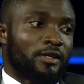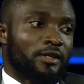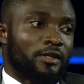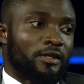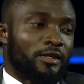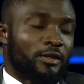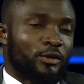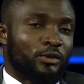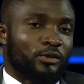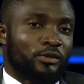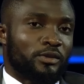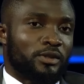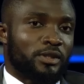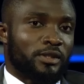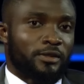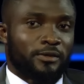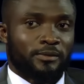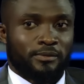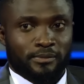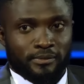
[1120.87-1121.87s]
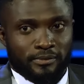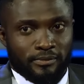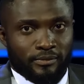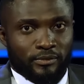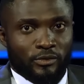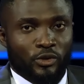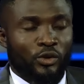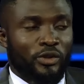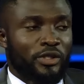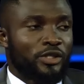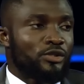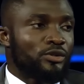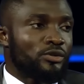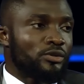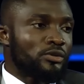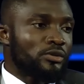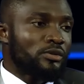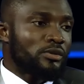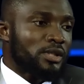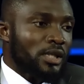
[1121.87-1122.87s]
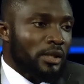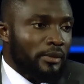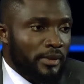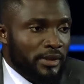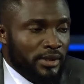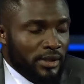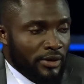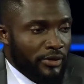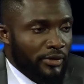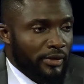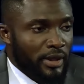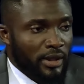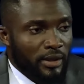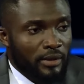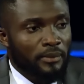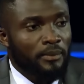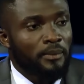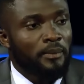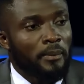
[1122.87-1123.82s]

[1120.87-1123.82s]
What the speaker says: I would go into cyber security.